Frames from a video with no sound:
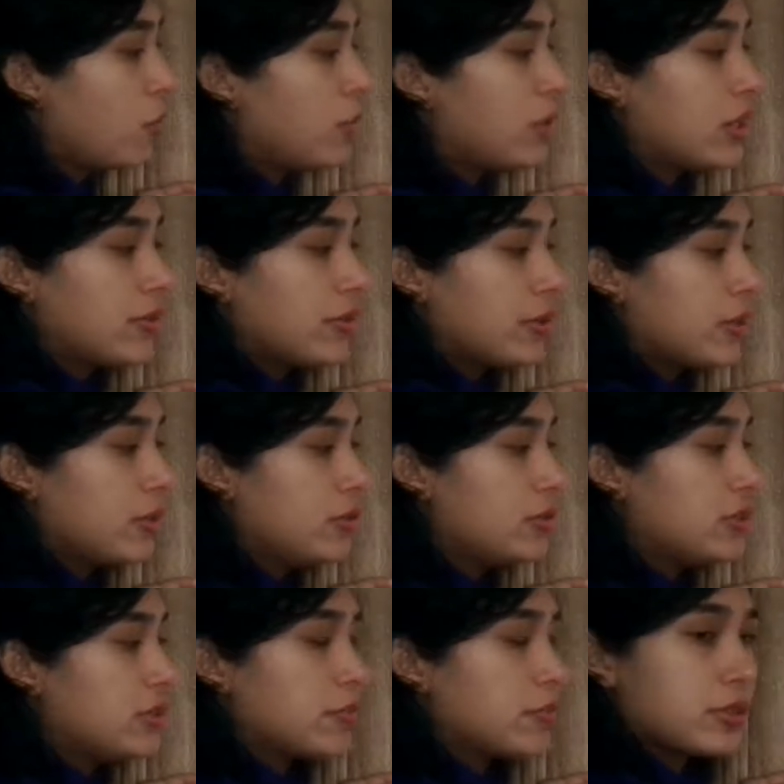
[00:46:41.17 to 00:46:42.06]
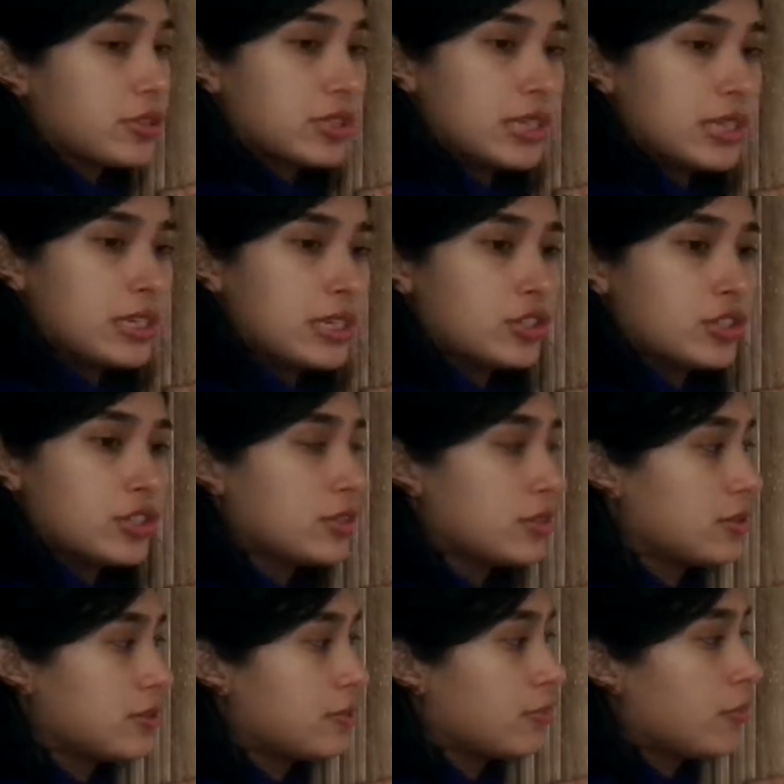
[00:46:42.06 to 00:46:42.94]
whenever you're using
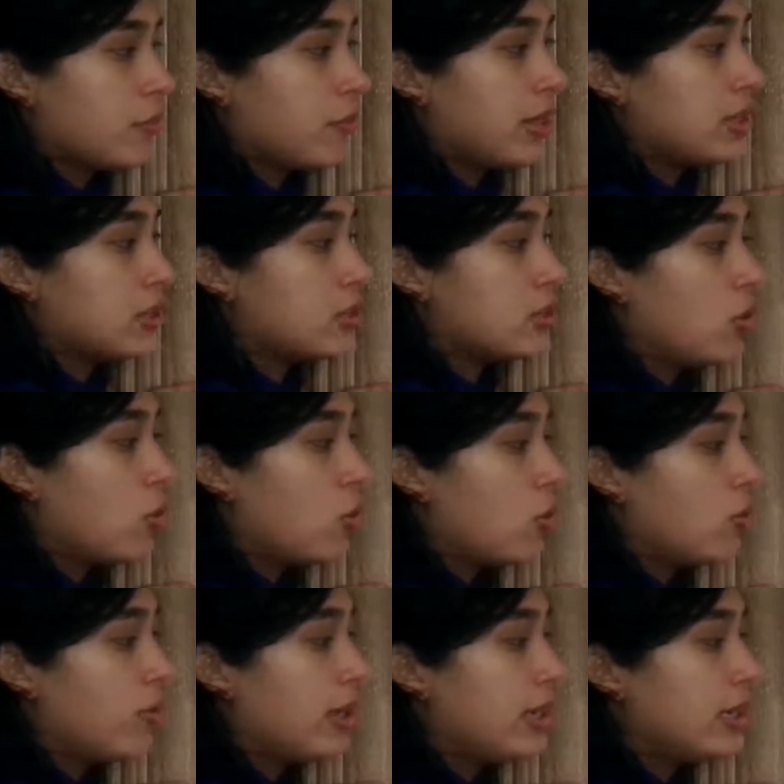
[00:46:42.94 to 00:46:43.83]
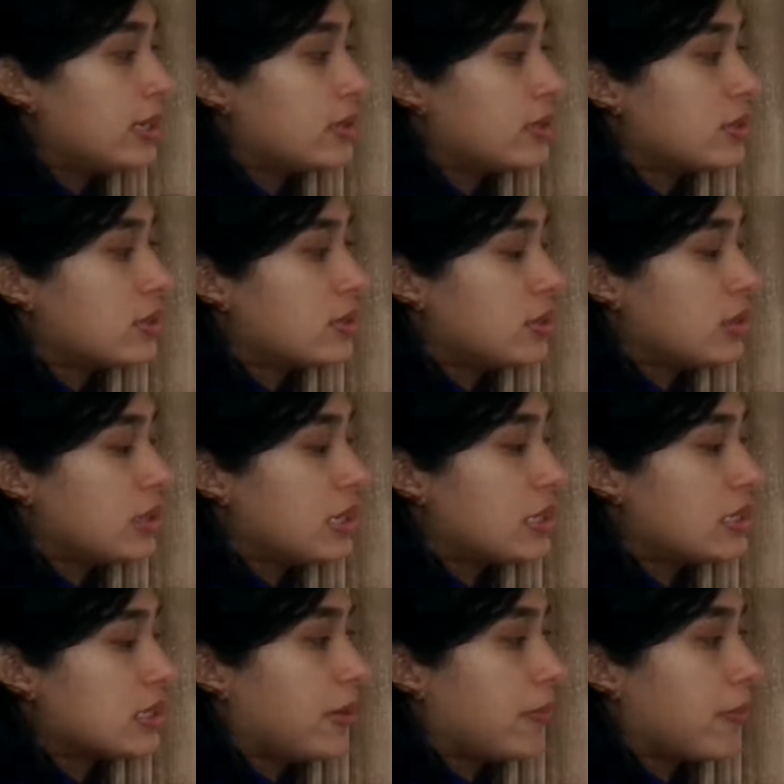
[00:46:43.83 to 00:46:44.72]
percentages, but always
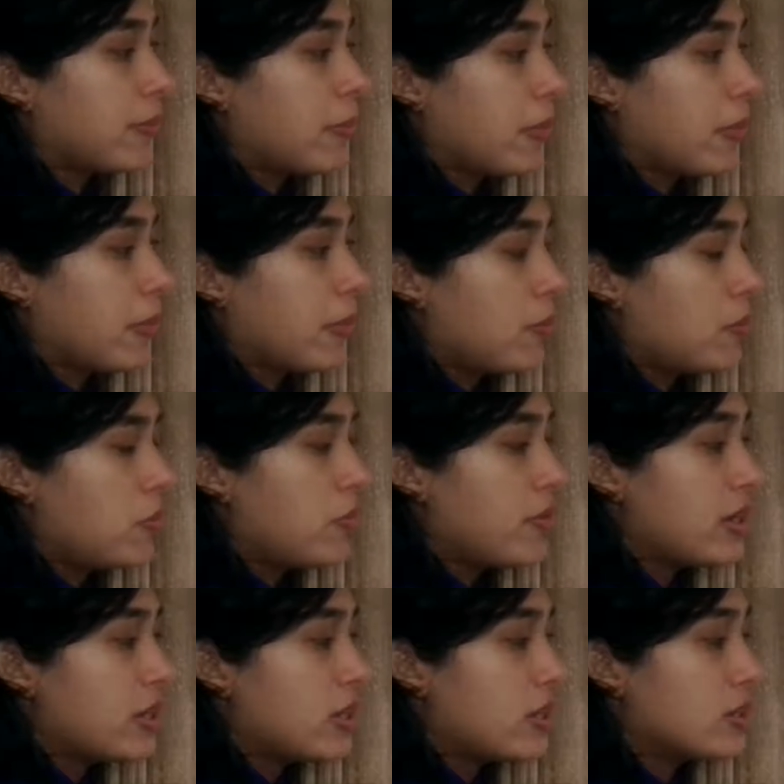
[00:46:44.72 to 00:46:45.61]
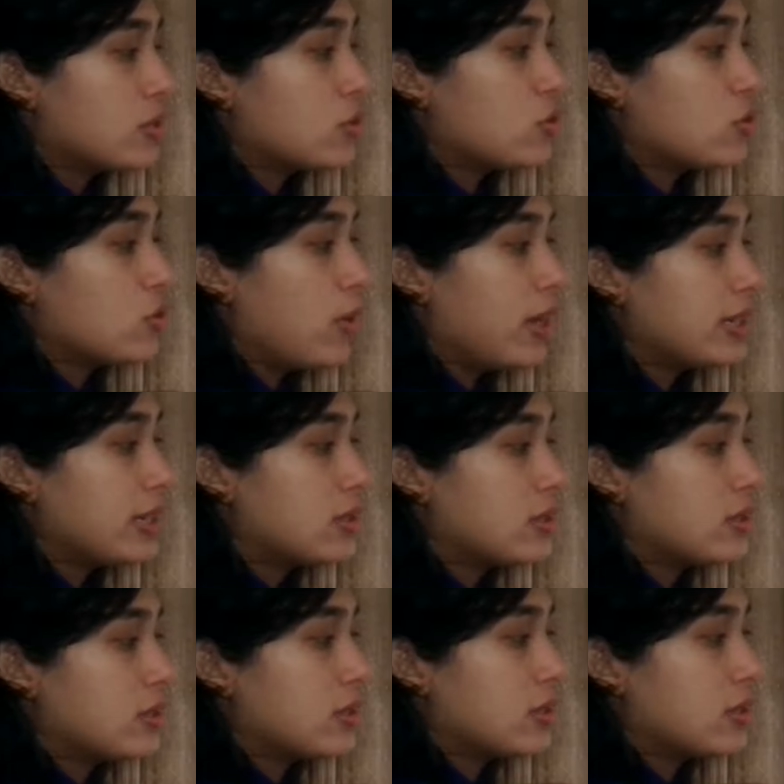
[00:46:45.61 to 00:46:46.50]
it's going to be moving it
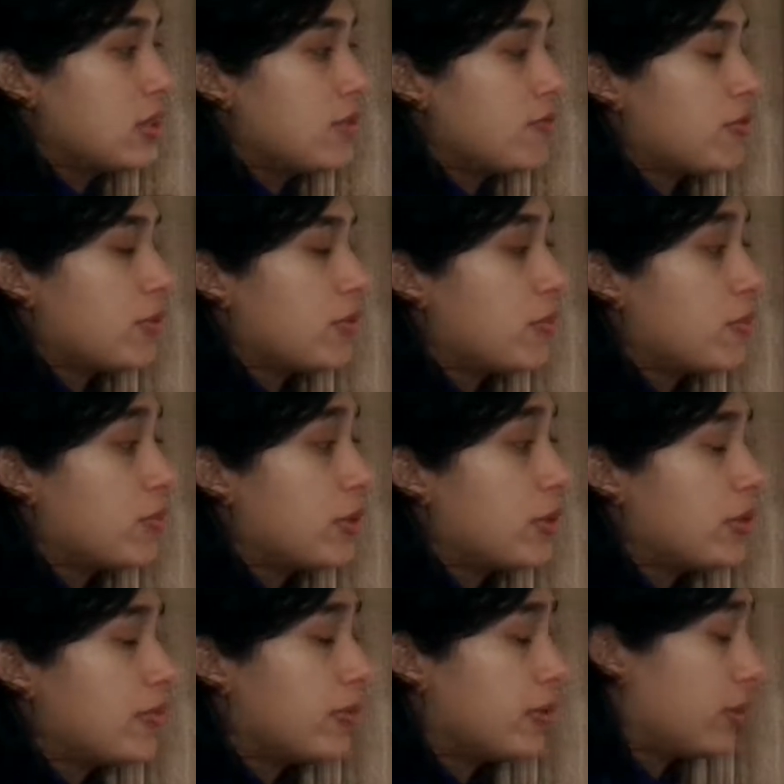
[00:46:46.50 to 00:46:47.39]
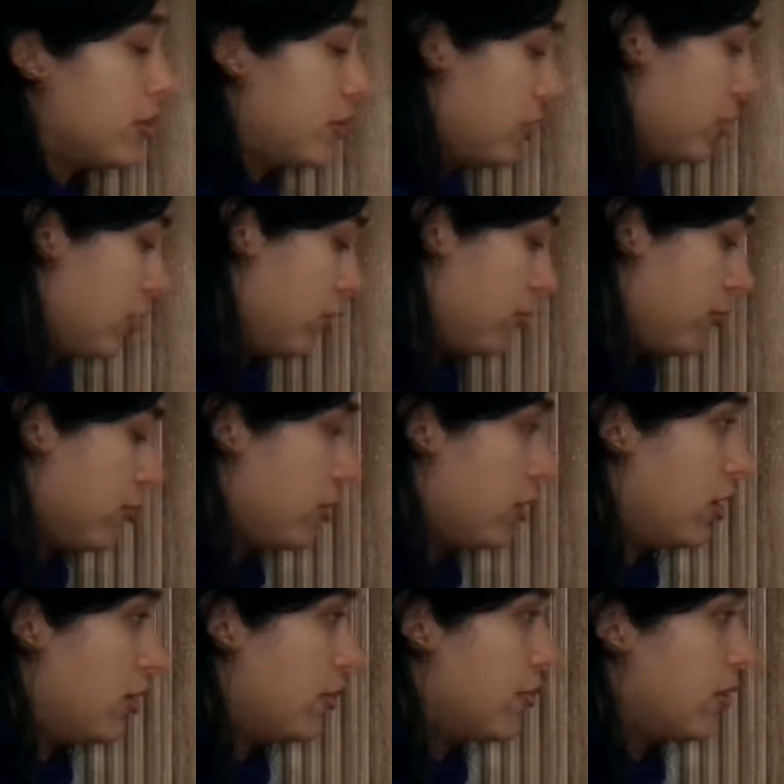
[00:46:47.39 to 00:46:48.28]
twice. From whenever you
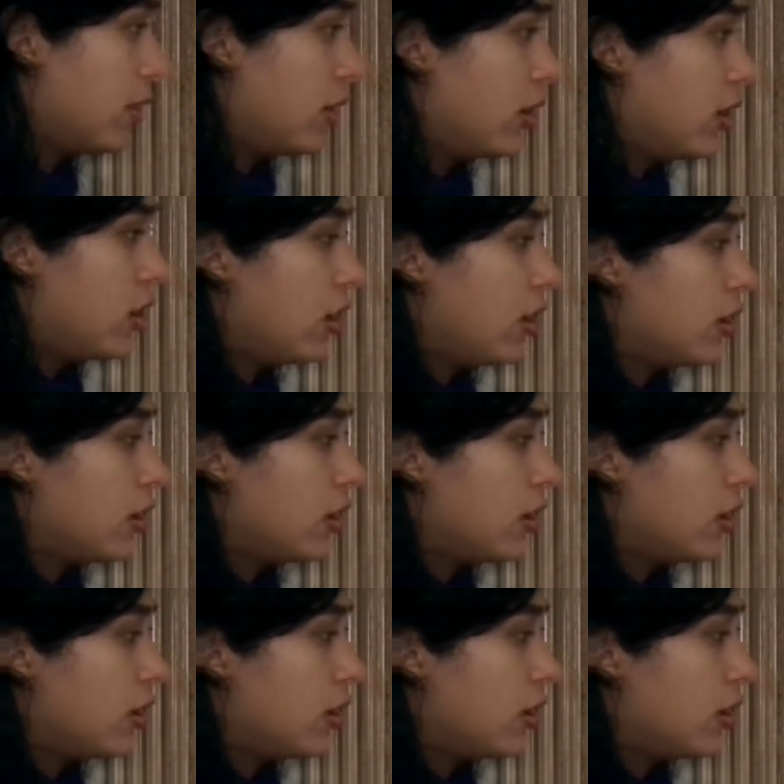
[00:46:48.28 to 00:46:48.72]
go from